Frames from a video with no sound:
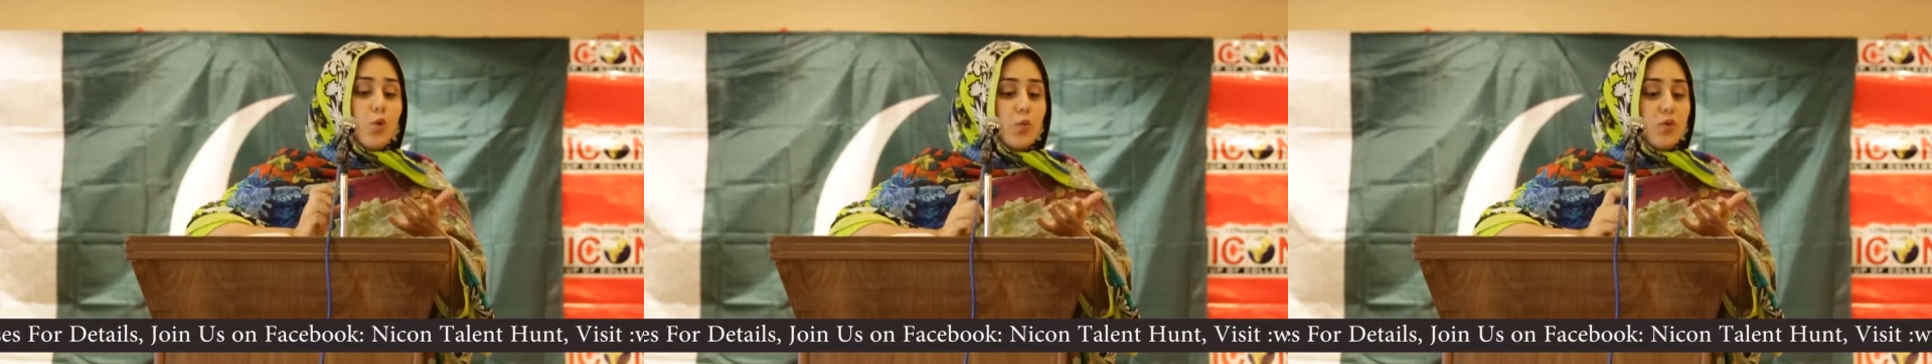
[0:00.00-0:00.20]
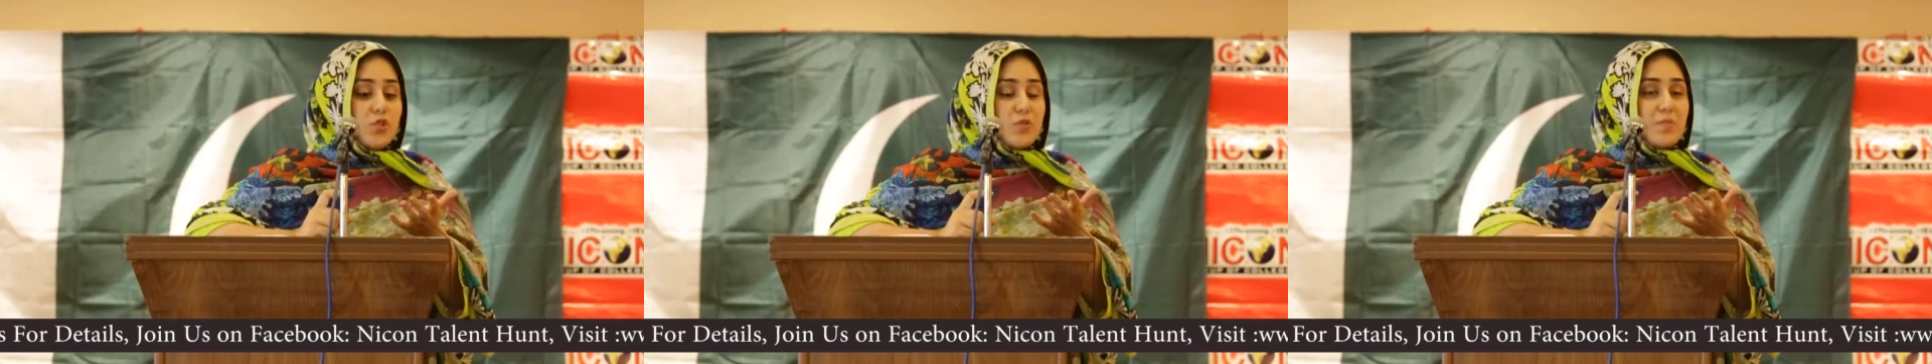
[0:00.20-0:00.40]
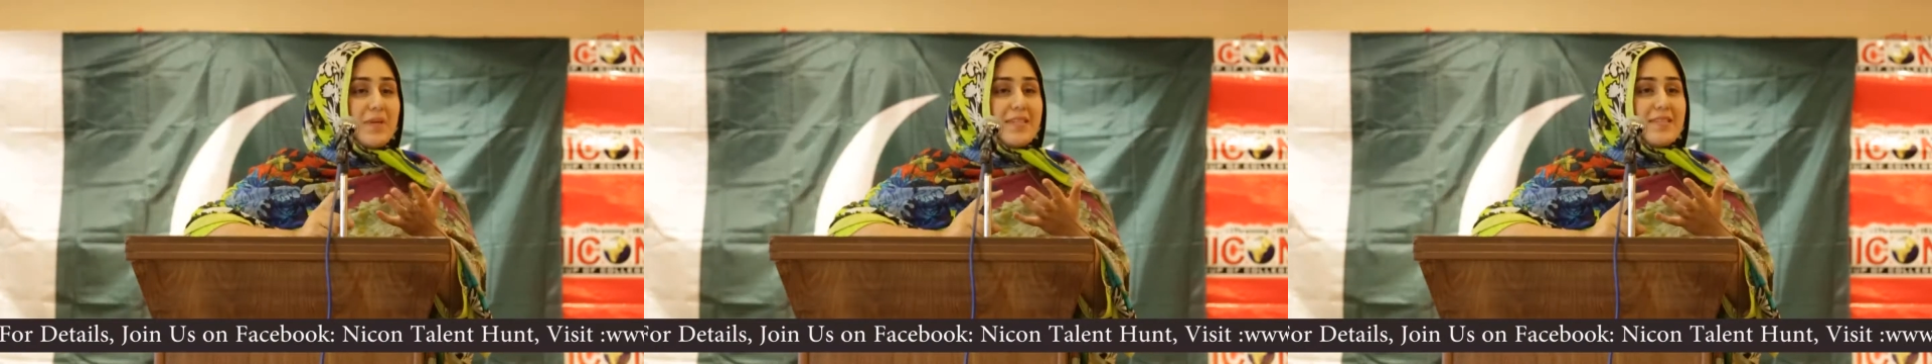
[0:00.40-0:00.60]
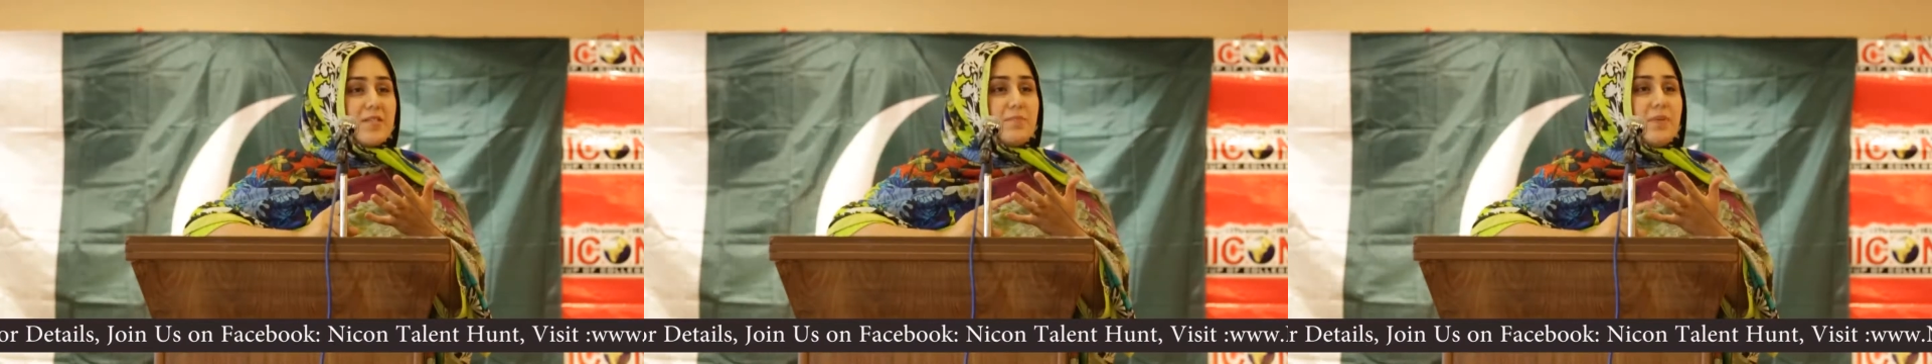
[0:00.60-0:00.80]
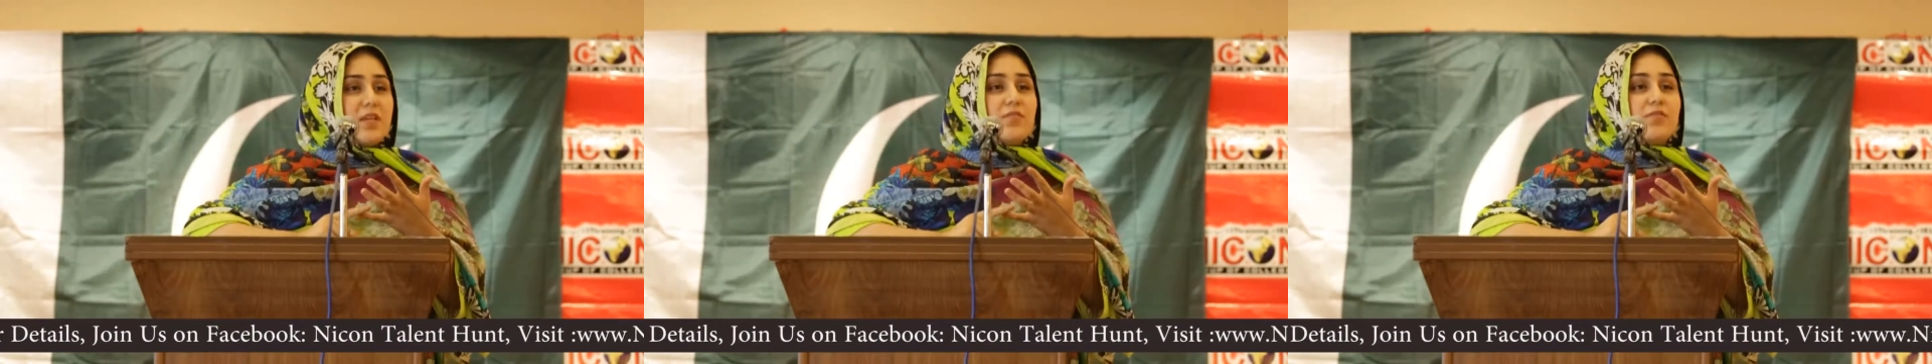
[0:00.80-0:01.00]
which
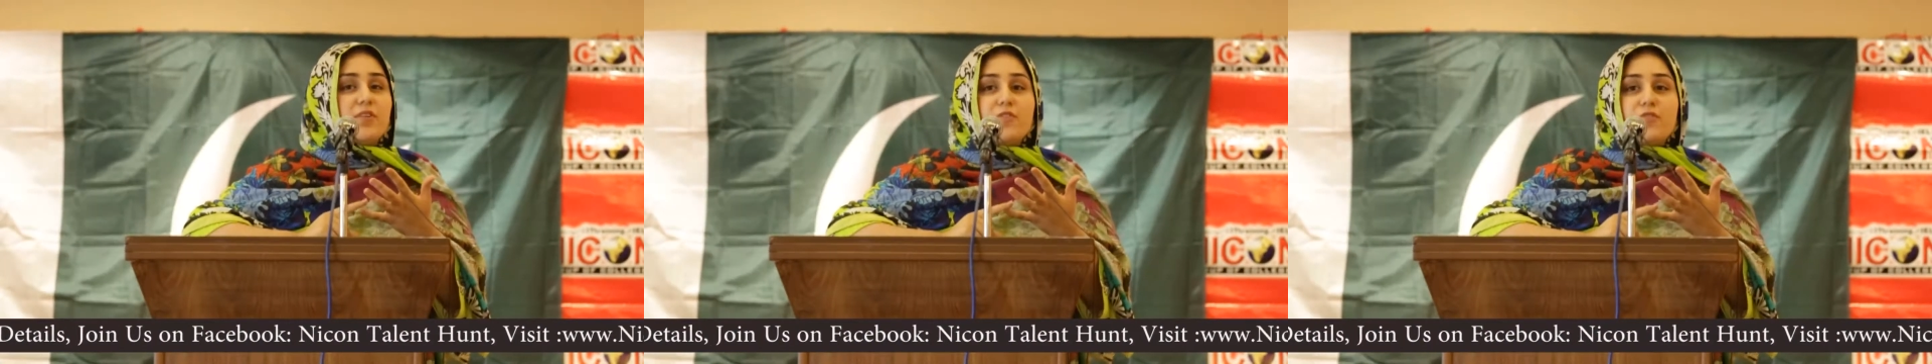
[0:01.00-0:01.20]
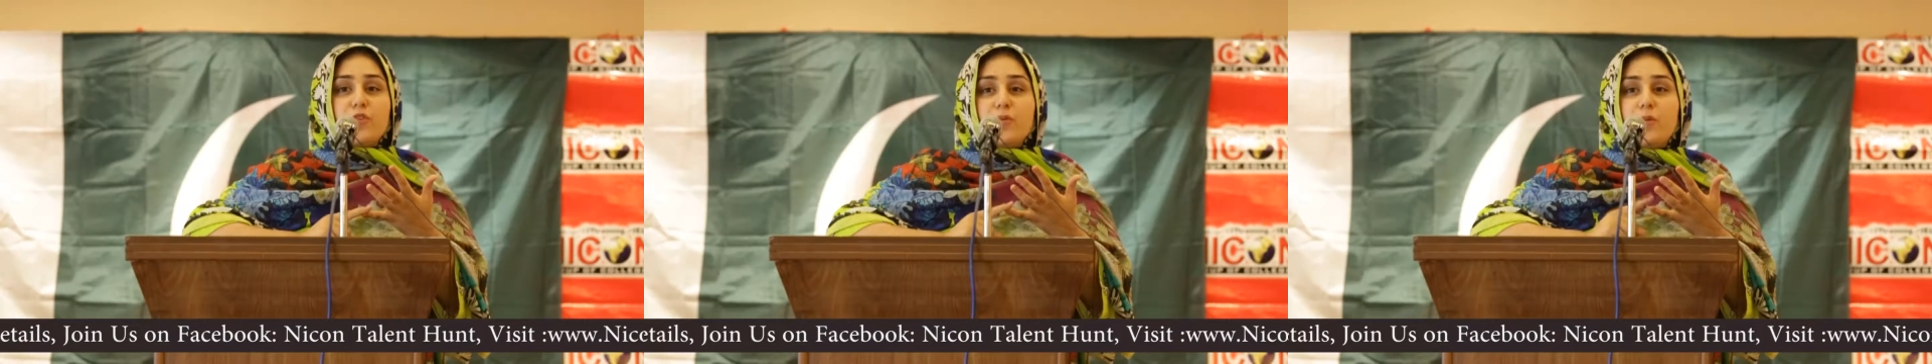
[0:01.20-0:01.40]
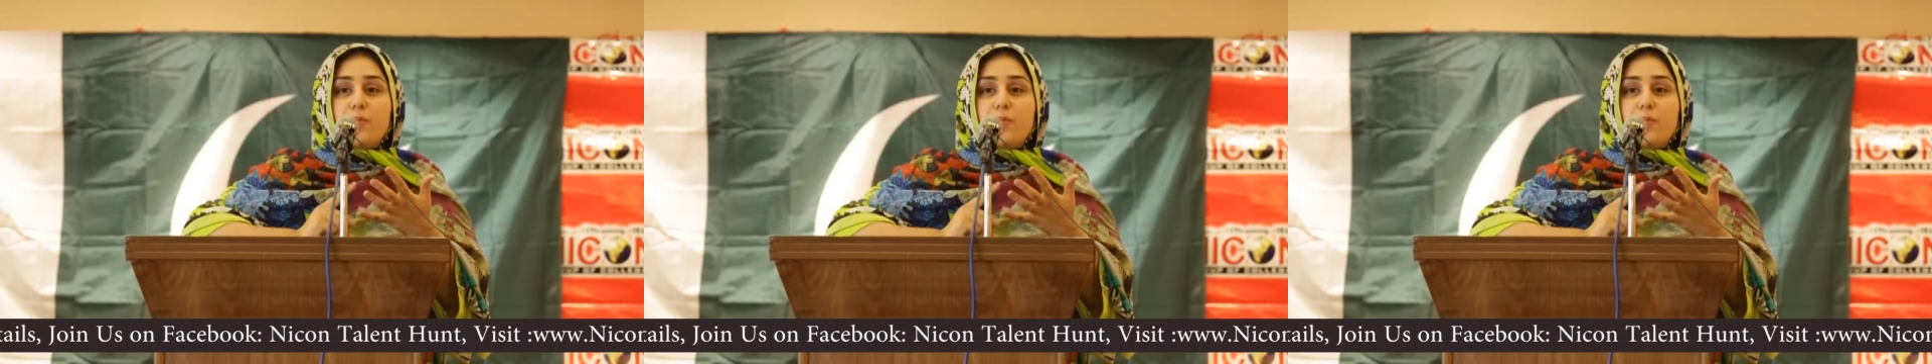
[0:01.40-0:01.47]
means being free from